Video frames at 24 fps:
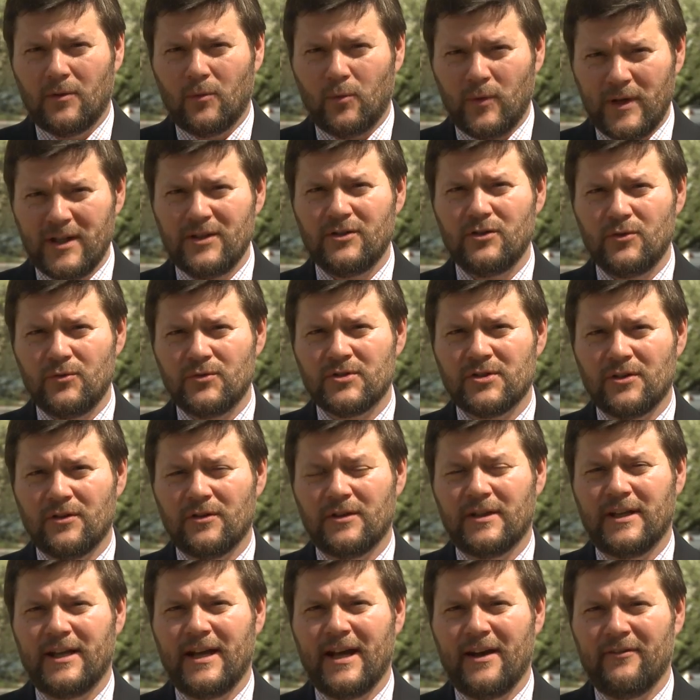We do
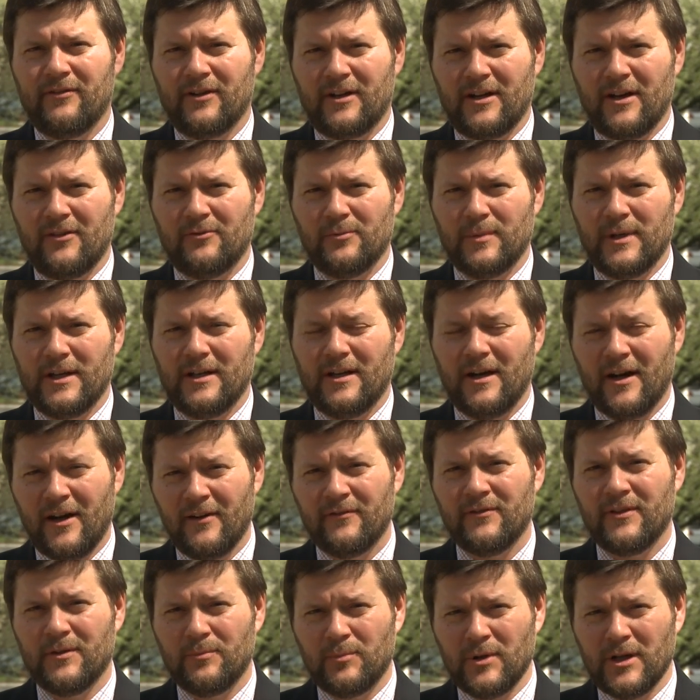certainly have a government
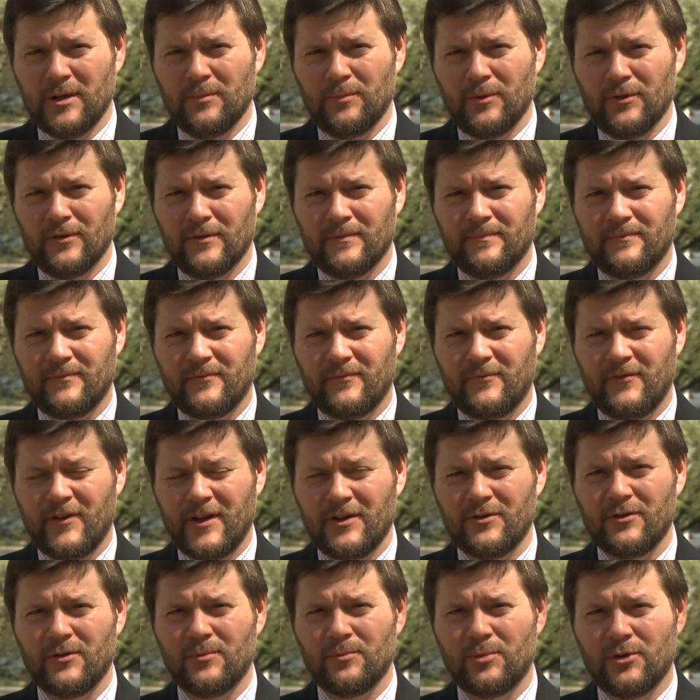of the people.
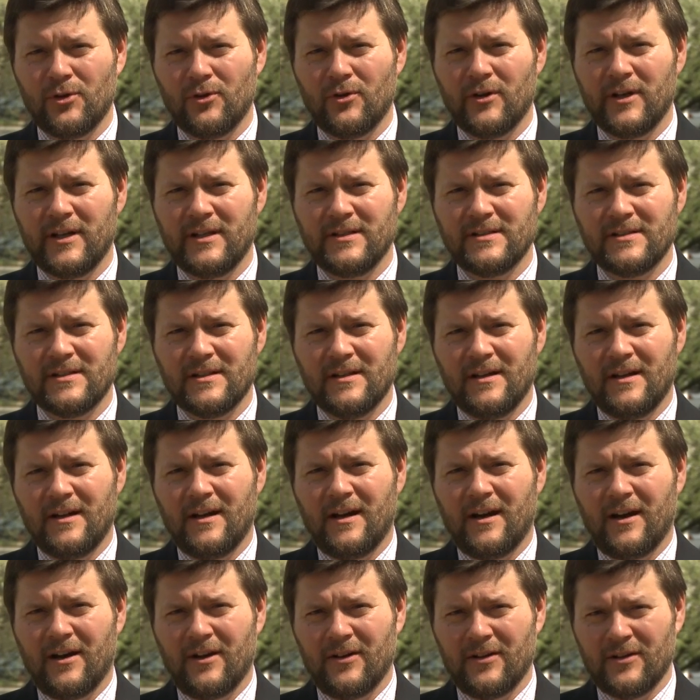Federal employees
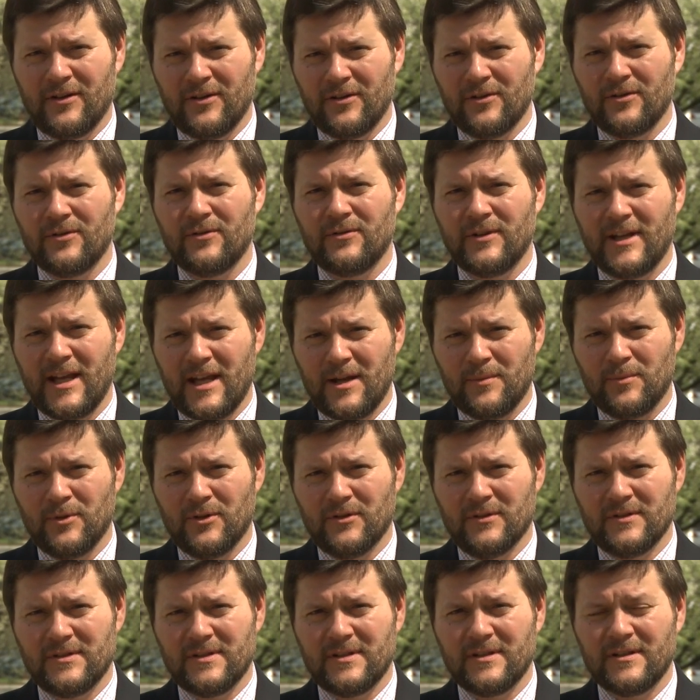are your
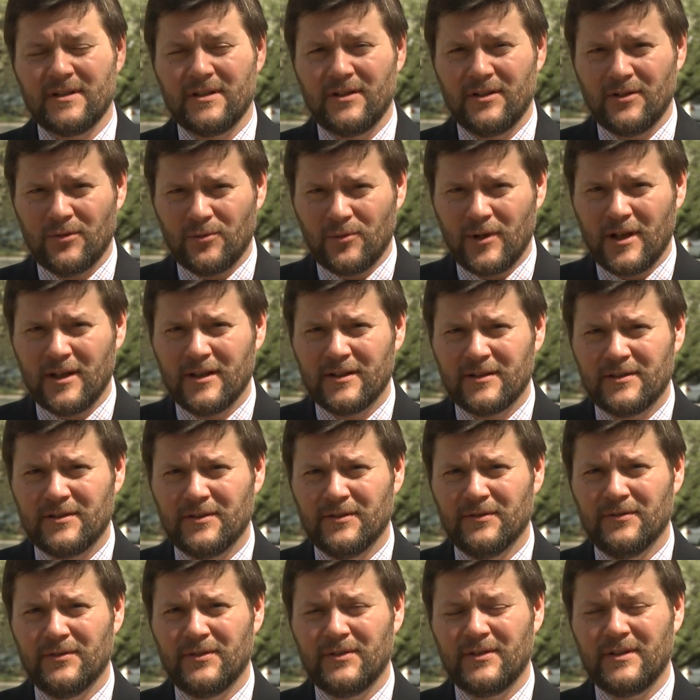neighbors, your
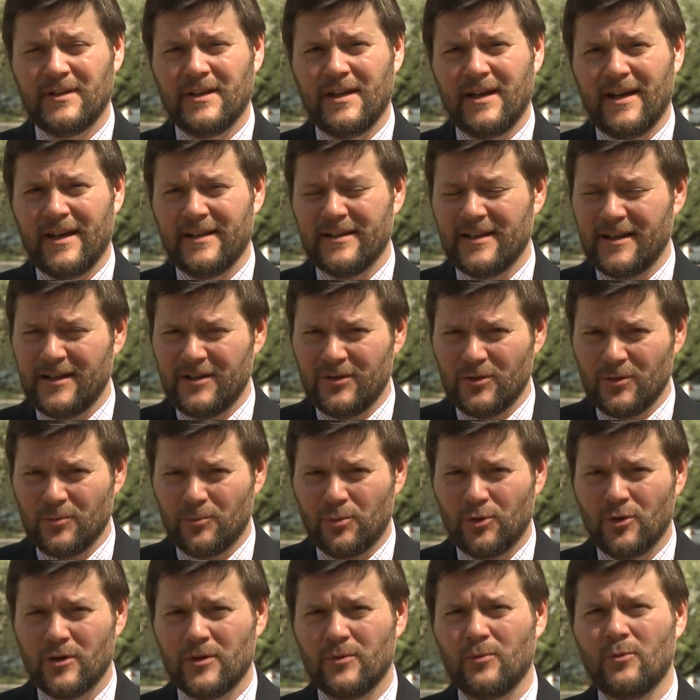relatives, and they do
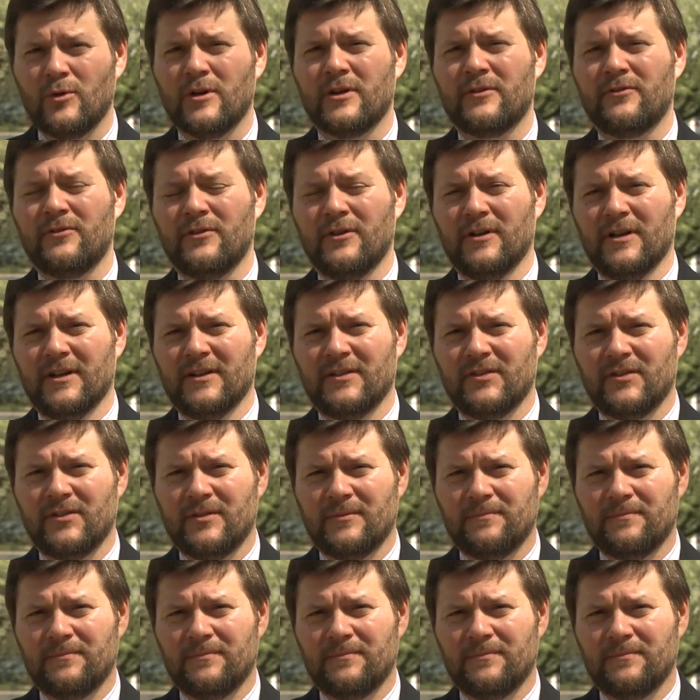important work for us.